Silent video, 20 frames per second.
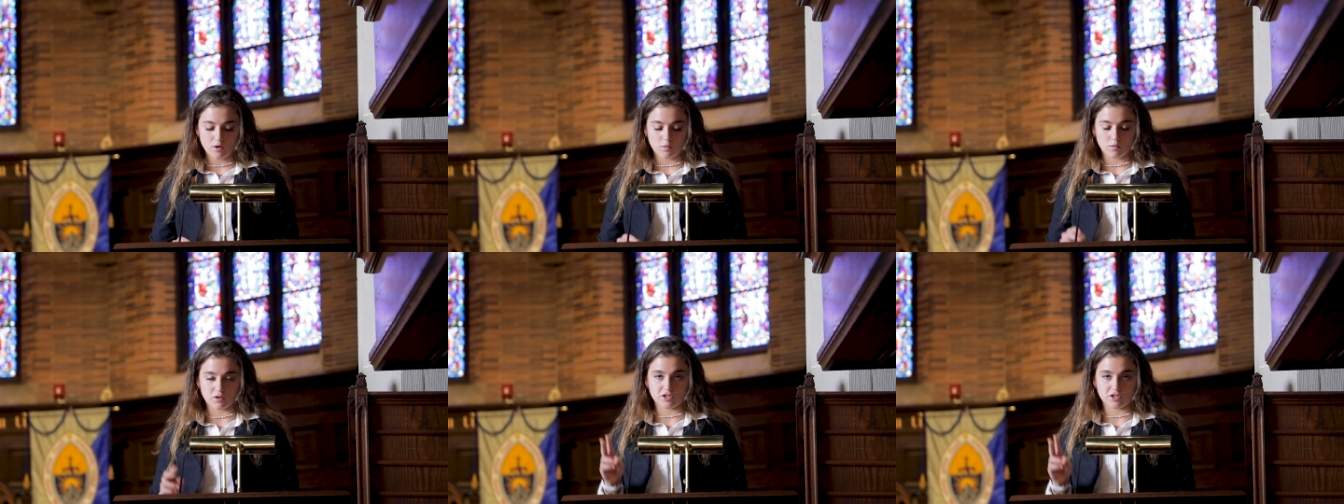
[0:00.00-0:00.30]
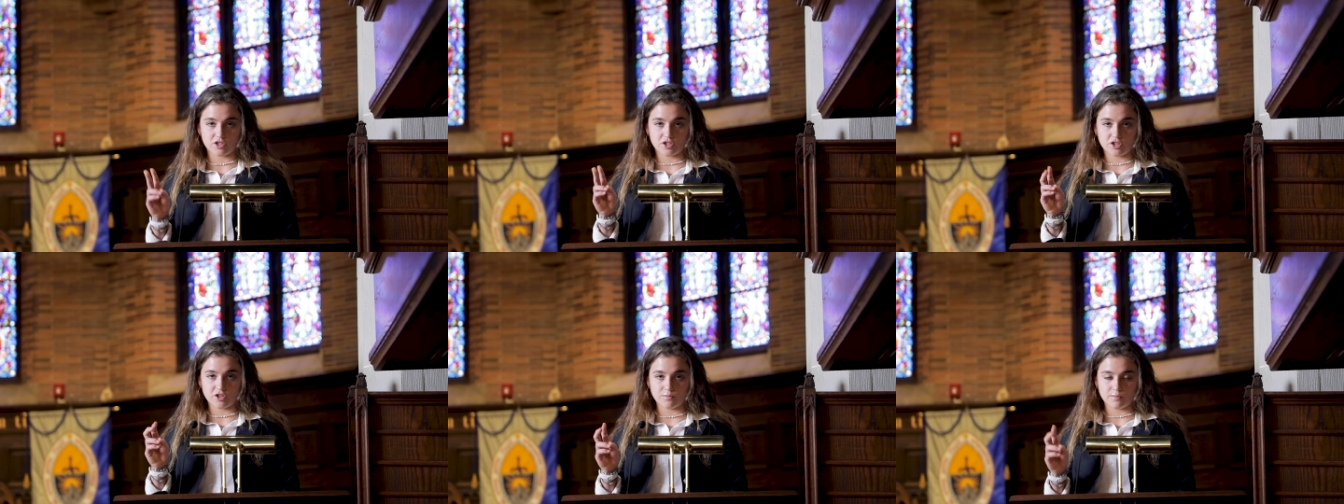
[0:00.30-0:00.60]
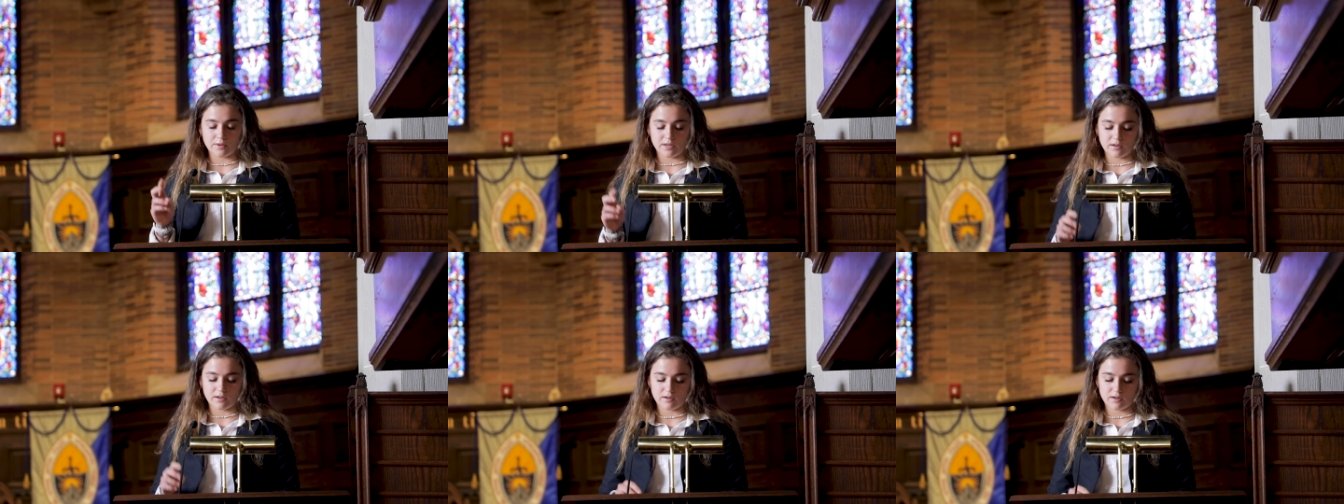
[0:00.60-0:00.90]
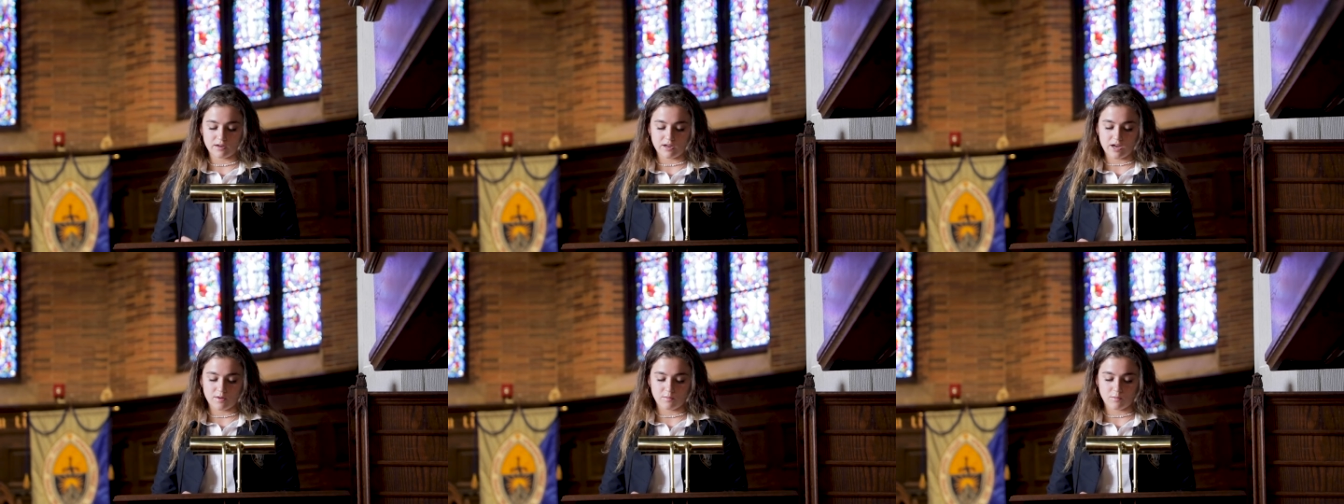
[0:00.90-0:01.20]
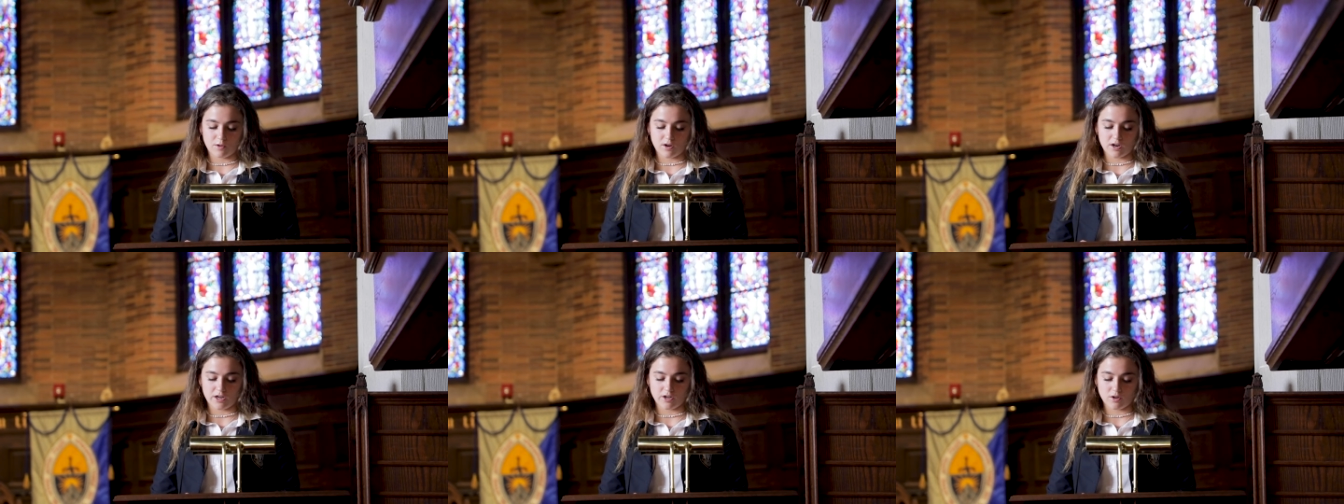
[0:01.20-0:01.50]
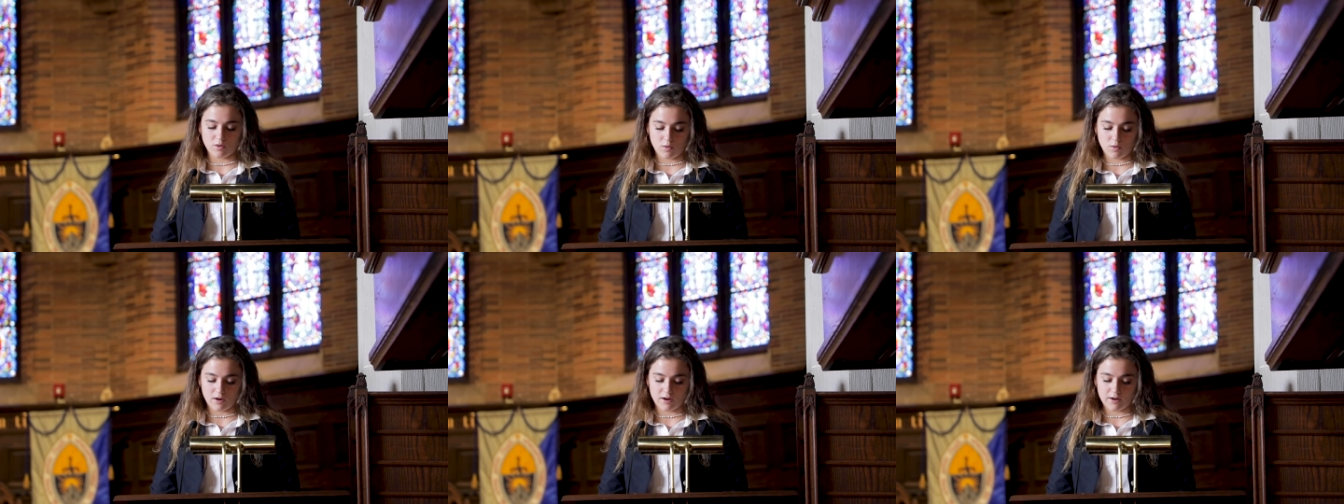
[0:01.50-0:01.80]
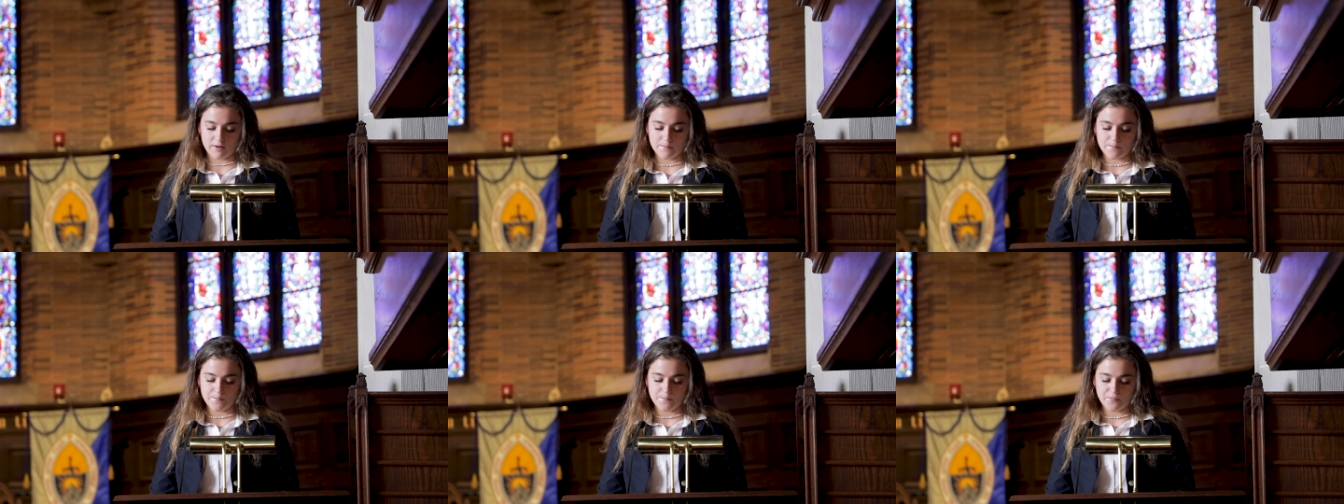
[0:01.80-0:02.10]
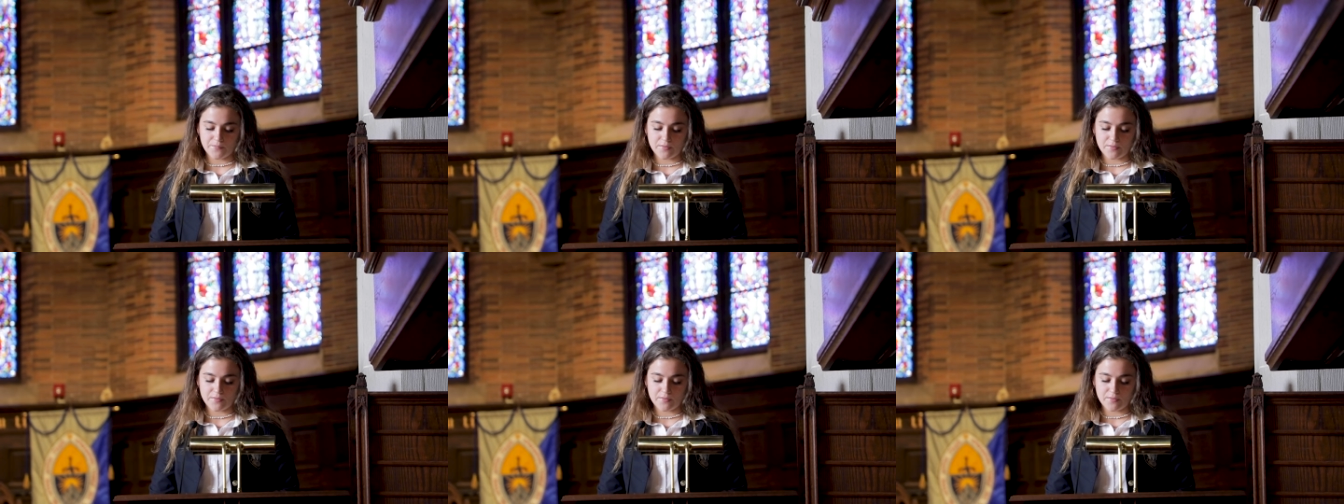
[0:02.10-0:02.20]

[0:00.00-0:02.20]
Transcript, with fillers: were stupid and were ignored.